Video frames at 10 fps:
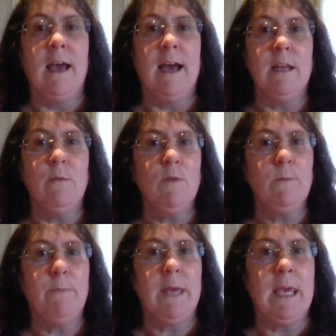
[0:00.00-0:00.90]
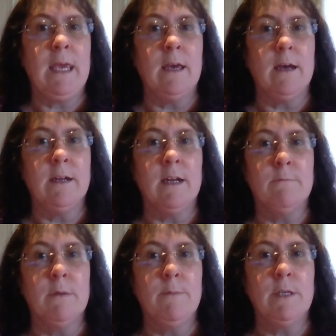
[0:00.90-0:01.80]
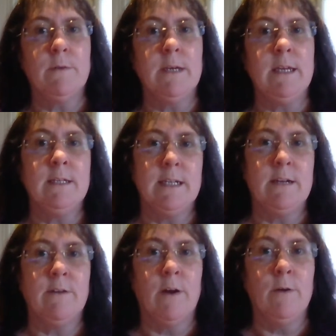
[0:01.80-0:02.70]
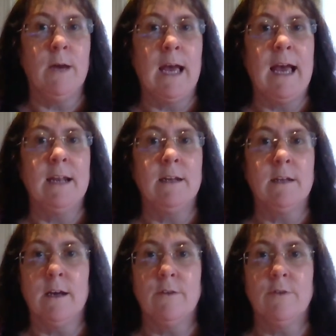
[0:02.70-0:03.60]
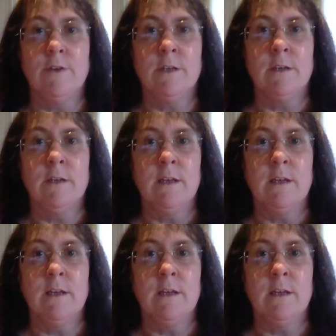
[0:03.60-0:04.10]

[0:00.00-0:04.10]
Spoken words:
And it will be a number between 0 and 100.